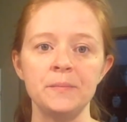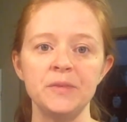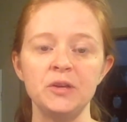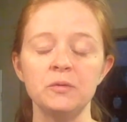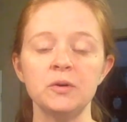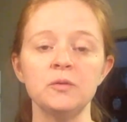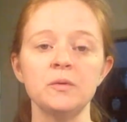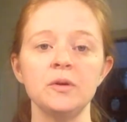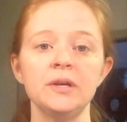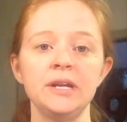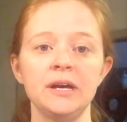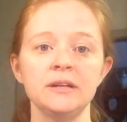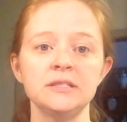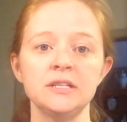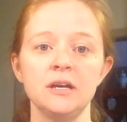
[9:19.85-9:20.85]
you want to roll it
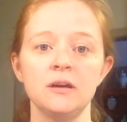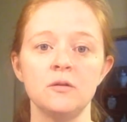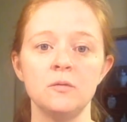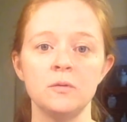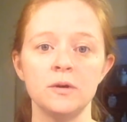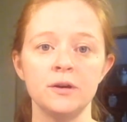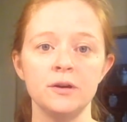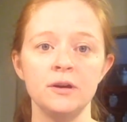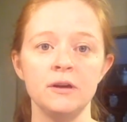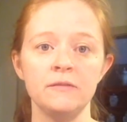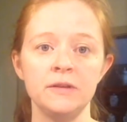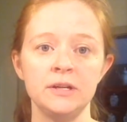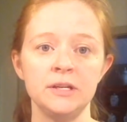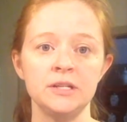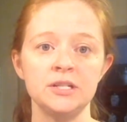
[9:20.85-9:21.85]
out to
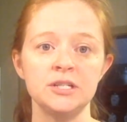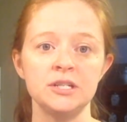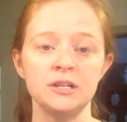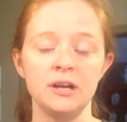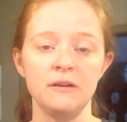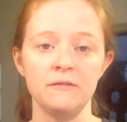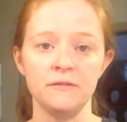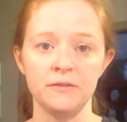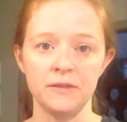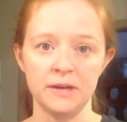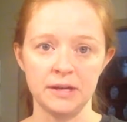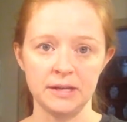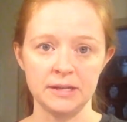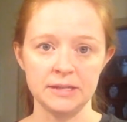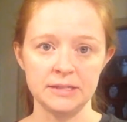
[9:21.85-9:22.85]
1/4 inch of
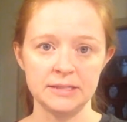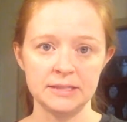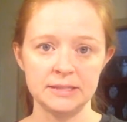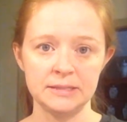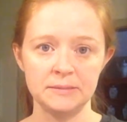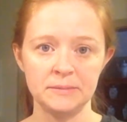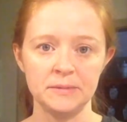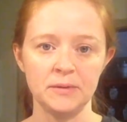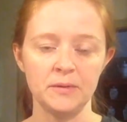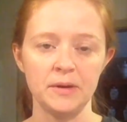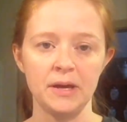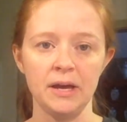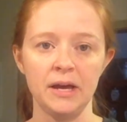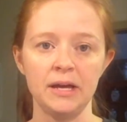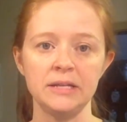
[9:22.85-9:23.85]
thickness.
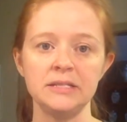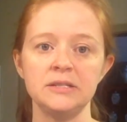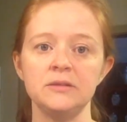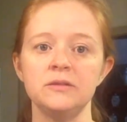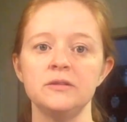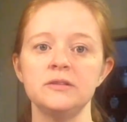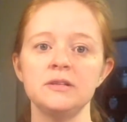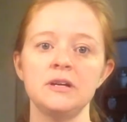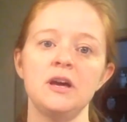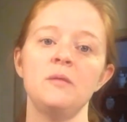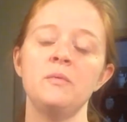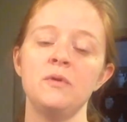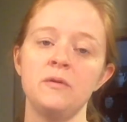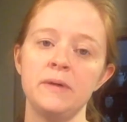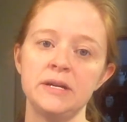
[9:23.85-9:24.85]
Okay, so there's a
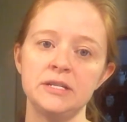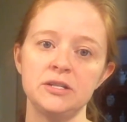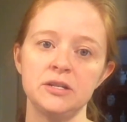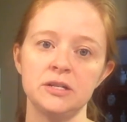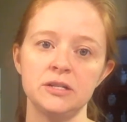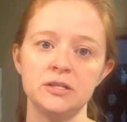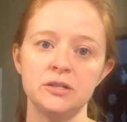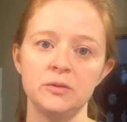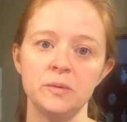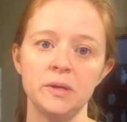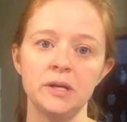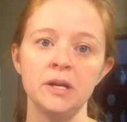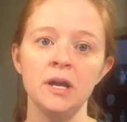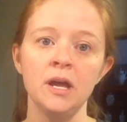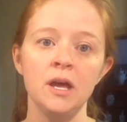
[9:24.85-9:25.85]
couple ways you can do
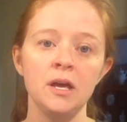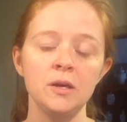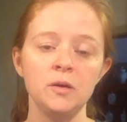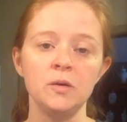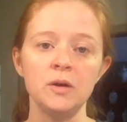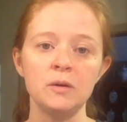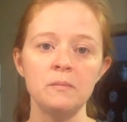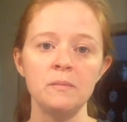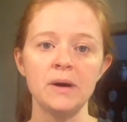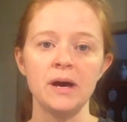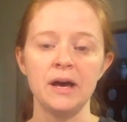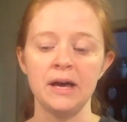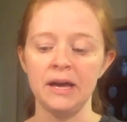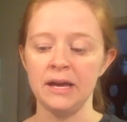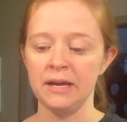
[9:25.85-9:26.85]
it. You can
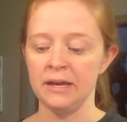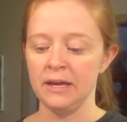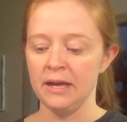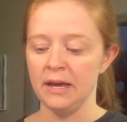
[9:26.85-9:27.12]
buy,